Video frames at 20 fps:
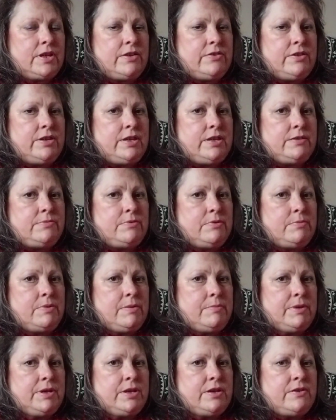I think it's more
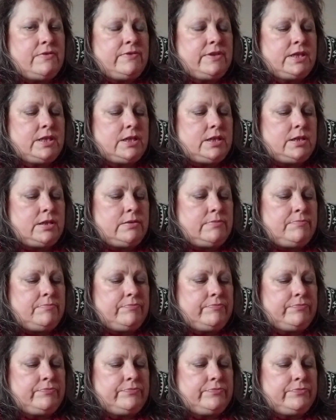about my nervous system.
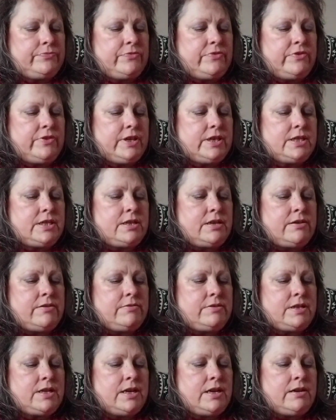If I slow
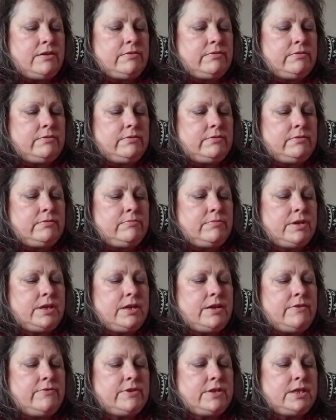down, my
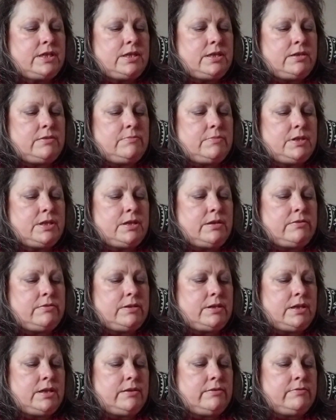nervous system
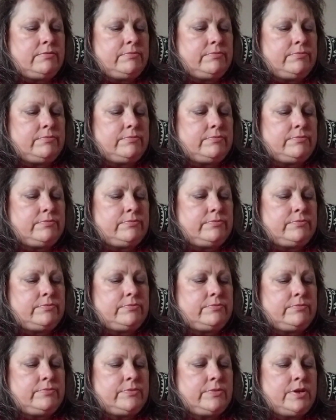slows down.
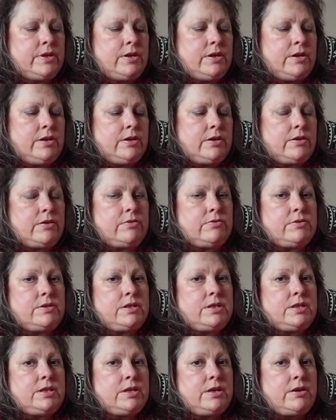Goes
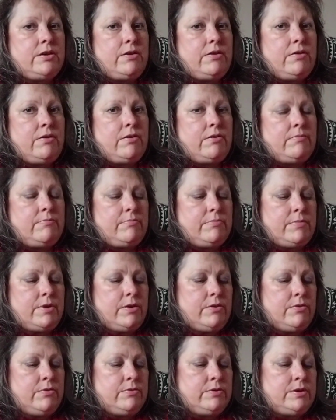into calm
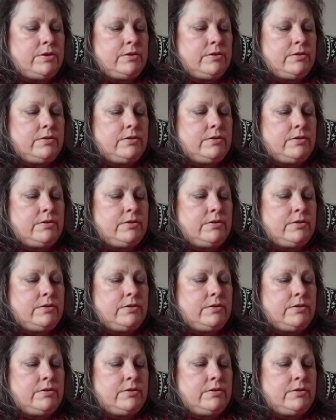mode.